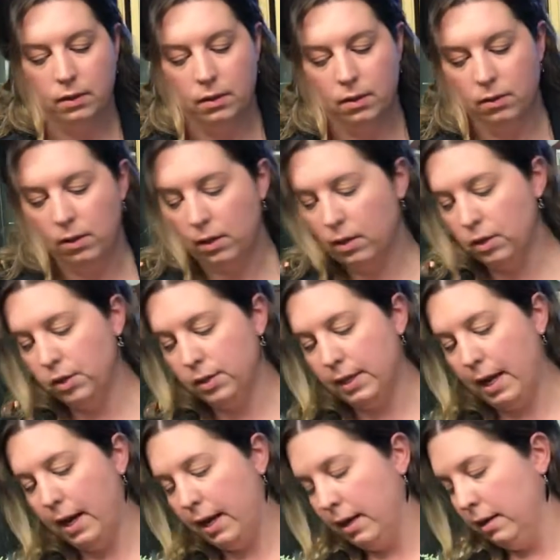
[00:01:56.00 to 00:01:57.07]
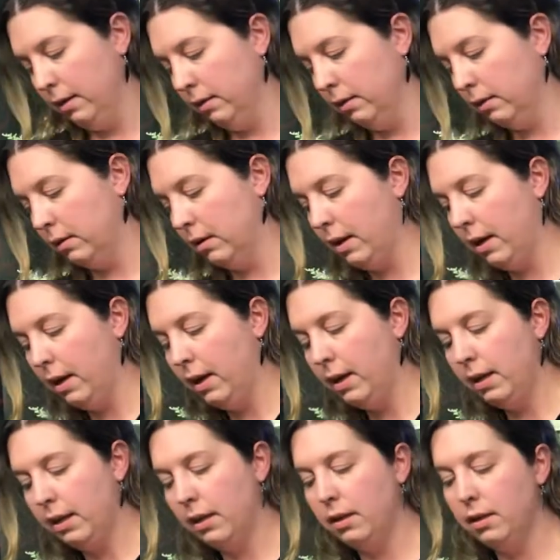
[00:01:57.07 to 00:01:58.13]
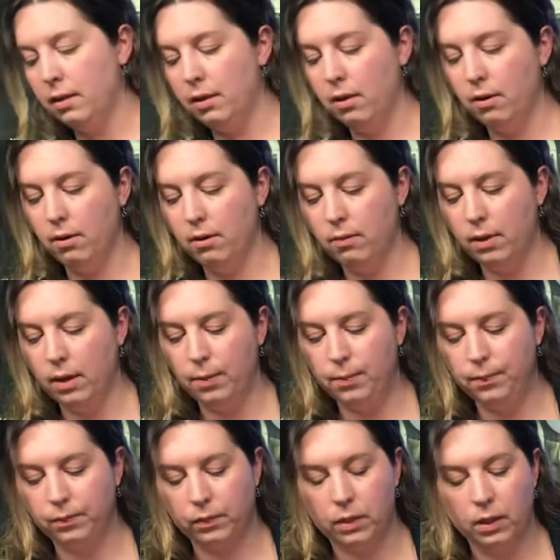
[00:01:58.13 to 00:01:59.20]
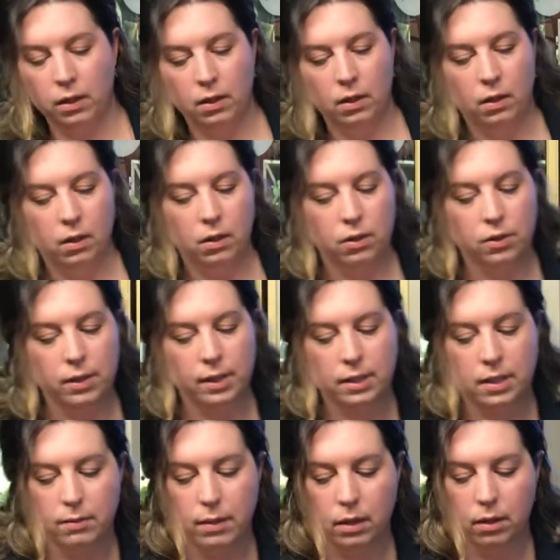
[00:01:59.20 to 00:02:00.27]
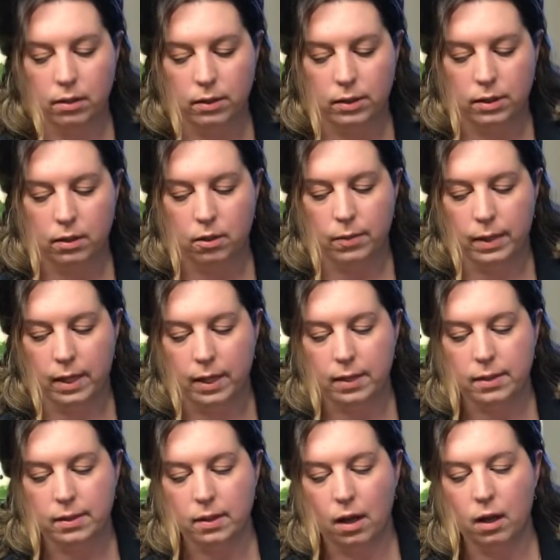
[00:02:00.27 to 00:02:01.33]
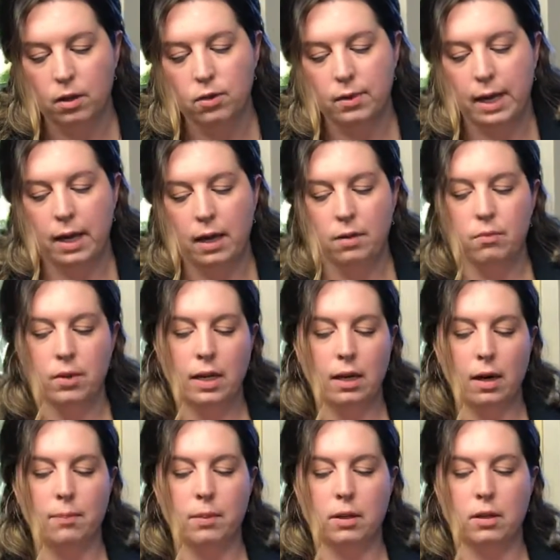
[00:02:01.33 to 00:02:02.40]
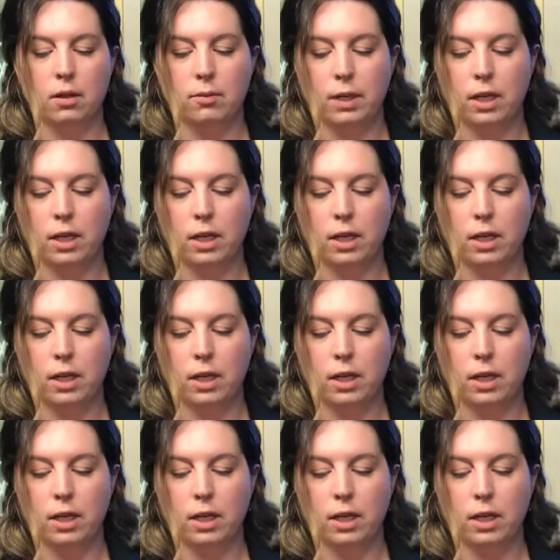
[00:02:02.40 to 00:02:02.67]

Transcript: So you can just add in your Dusty Miller into your piece. You can bring it up a little